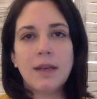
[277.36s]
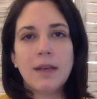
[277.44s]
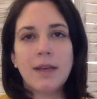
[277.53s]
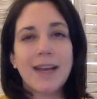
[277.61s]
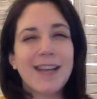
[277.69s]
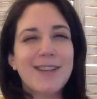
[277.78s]

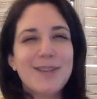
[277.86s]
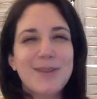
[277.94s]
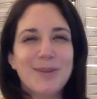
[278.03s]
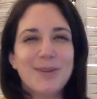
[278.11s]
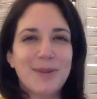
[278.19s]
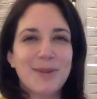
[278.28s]
And I
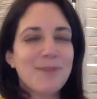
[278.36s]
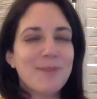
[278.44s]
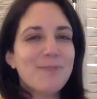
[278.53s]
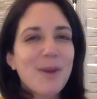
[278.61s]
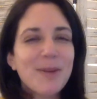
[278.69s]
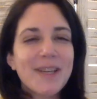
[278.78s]
knew the
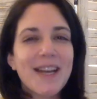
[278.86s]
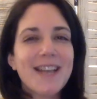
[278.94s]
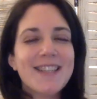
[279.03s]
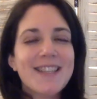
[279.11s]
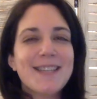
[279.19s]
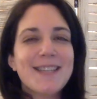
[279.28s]
moment I
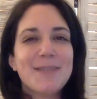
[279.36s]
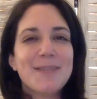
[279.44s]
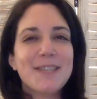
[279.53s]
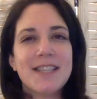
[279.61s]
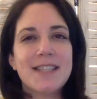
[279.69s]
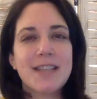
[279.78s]
stepped
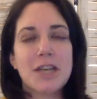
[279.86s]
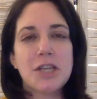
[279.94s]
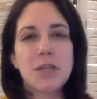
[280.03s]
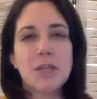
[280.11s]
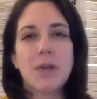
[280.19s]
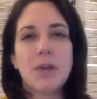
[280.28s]
into the
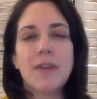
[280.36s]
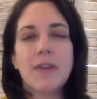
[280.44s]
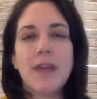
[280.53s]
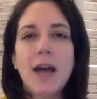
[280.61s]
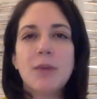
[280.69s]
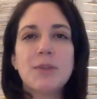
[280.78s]
sanctuary
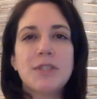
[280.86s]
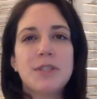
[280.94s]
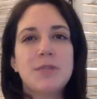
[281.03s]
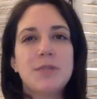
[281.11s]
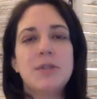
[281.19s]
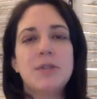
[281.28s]
that I was
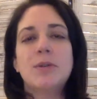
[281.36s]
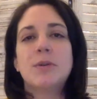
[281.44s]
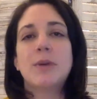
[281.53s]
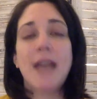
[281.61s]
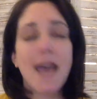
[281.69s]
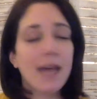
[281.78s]
UU,
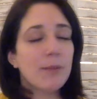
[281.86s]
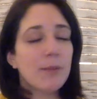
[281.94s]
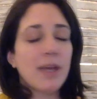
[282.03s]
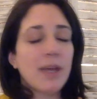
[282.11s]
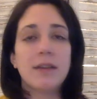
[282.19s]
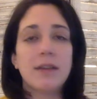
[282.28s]
and had
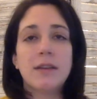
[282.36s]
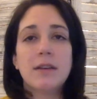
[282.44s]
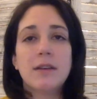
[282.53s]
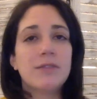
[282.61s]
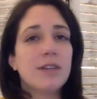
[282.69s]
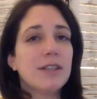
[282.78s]
been
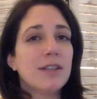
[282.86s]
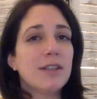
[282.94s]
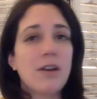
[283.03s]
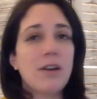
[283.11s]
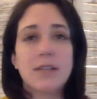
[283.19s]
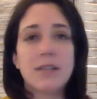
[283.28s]
for a
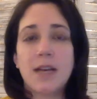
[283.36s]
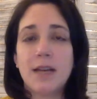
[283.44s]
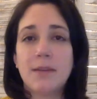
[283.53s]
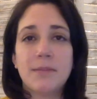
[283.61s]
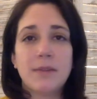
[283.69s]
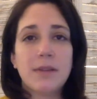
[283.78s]
long
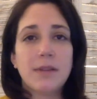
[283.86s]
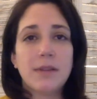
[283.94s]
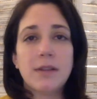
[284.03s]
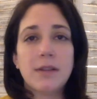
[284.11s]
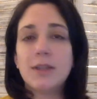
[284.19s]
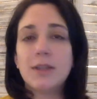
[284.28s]
time.
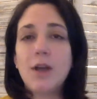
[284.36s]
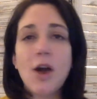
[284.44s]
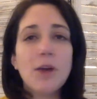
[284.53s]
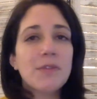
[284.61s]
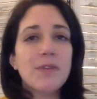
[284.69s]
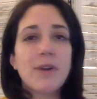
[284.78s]

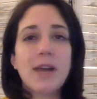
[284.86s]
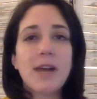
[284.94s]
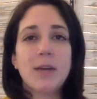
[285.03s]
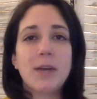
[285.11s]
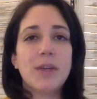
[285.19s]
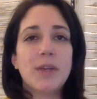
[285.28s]
Long before I
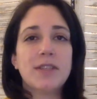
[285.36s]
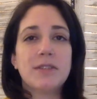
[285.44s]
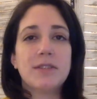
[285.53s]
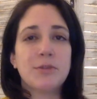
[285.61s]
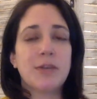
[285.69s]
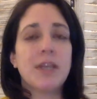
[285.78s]
quit
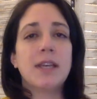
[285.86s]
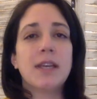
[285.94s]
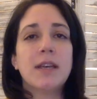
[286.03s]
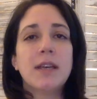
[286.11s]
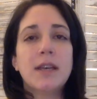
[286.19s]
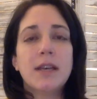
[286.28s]

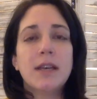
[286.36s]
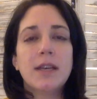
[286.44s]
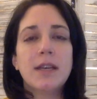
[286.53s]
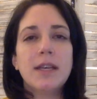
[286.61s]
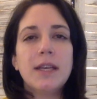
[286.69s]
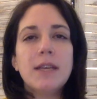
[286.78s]
drinking,
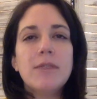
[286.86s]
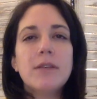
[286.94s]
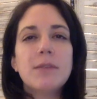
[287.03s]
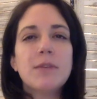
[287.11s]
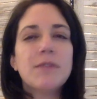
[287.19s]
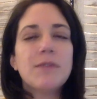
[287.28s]

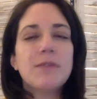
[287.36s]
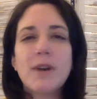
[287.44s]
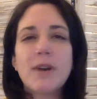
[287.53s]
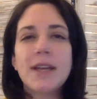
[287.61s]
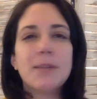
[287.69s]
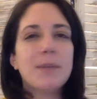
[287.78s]
even before
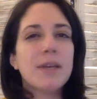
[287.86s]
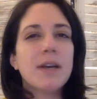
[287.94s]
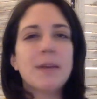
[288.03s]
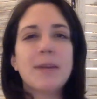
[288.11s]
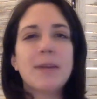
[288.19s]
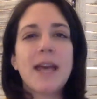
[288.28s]
I had
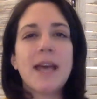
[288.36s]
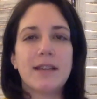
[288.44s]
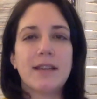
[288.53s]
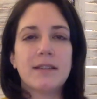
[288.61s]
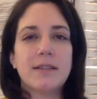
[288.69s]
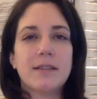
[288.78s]
become an addict.